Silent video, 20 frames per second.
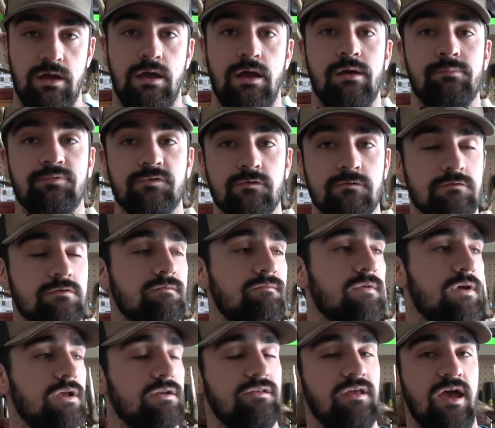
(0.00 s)
absolutely
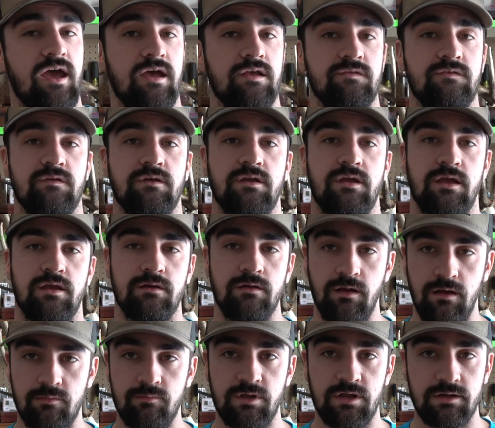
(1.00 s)
fantastic, and
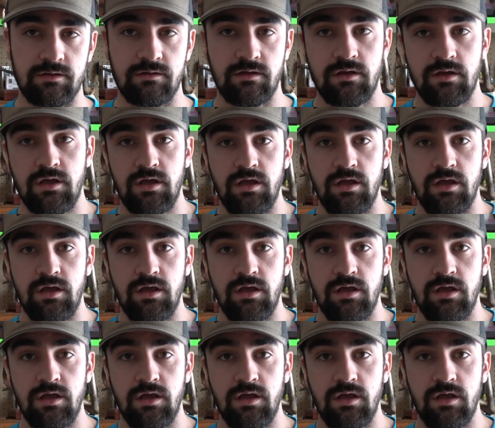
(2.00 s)
I mean,